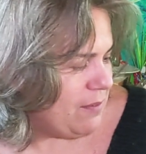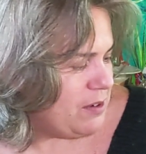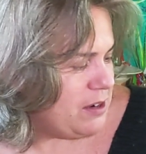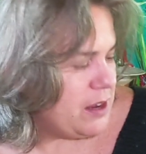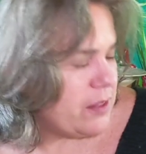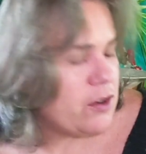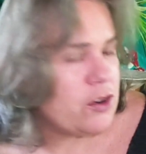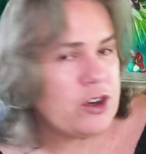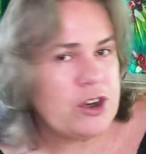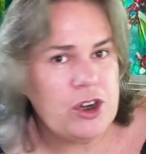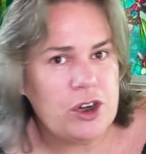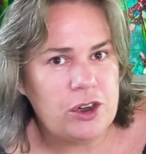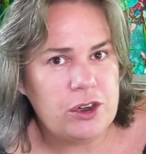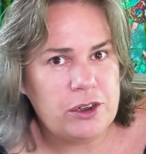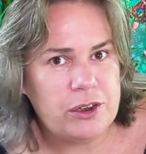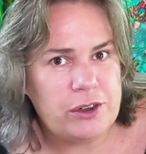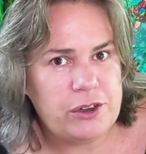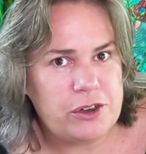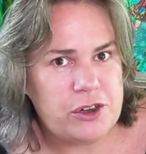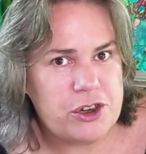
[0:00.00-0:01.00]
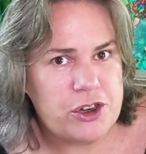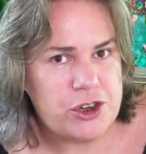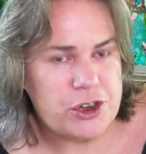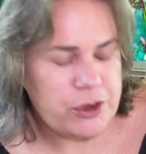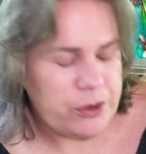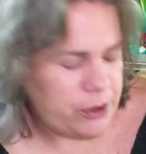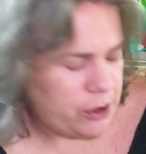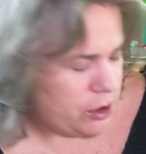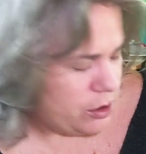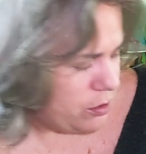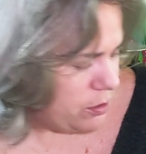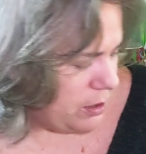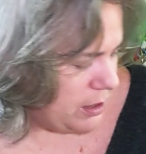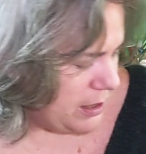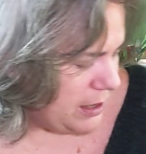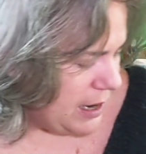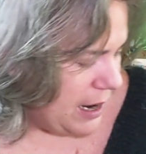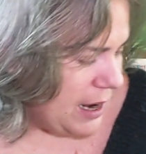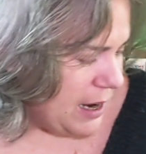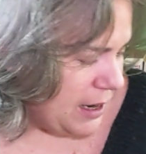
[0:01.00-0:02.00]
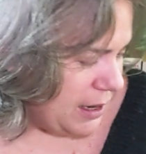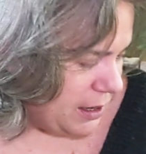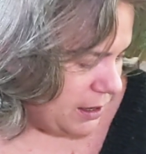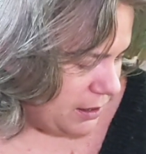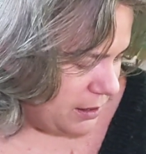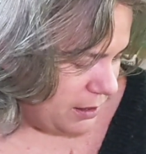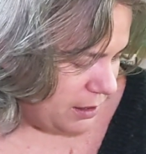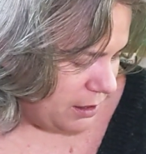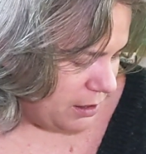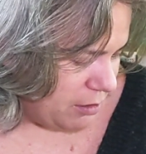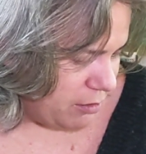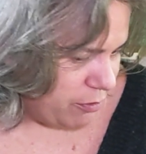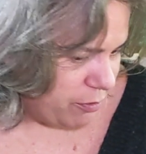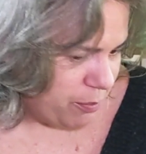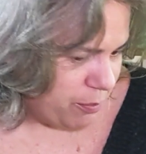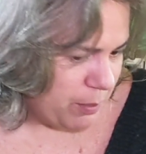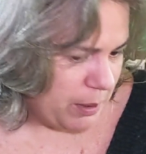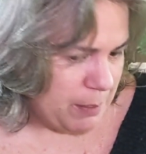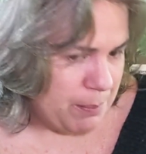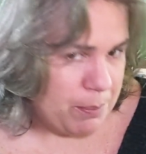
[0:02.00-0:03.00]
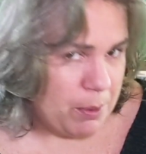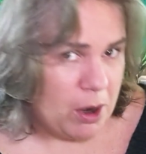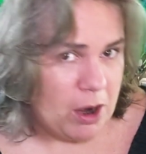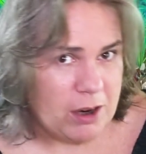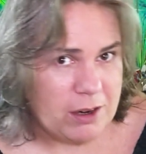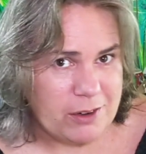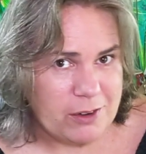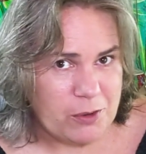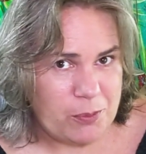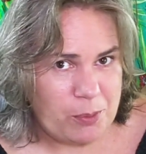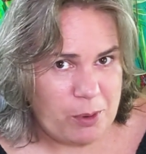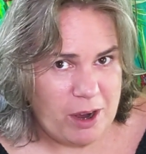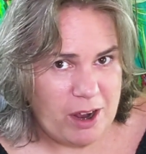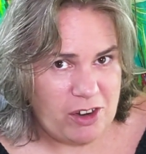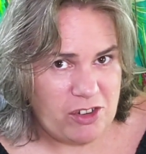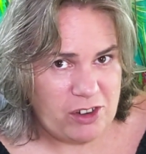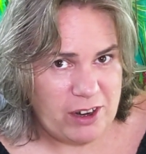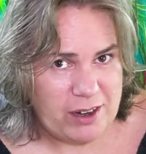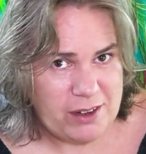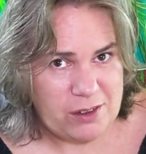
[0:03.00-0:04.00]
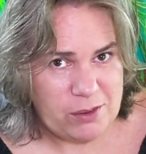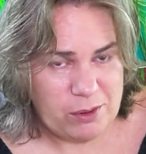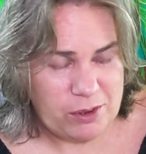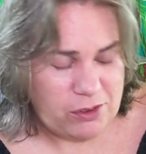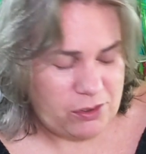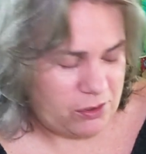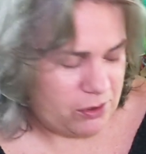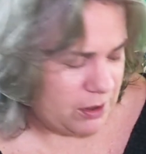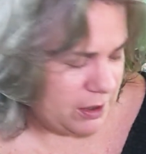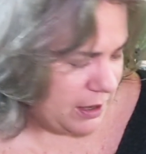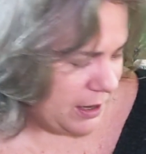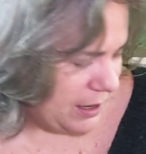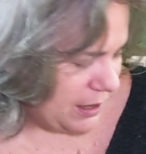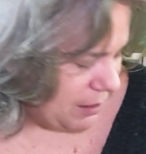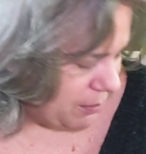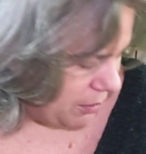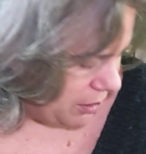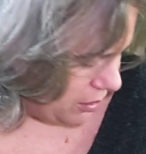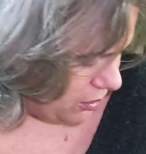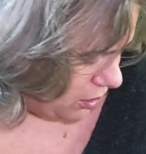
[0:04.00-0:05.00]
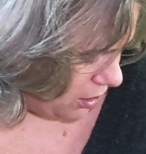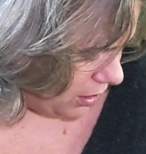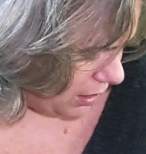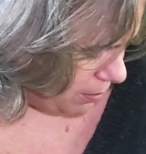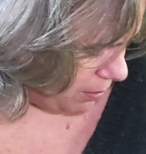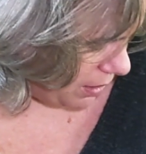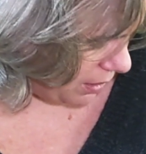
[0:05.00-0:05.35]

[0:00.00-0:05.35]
have another yarn to show you in aid of my bonkers project, which again I'm going to talk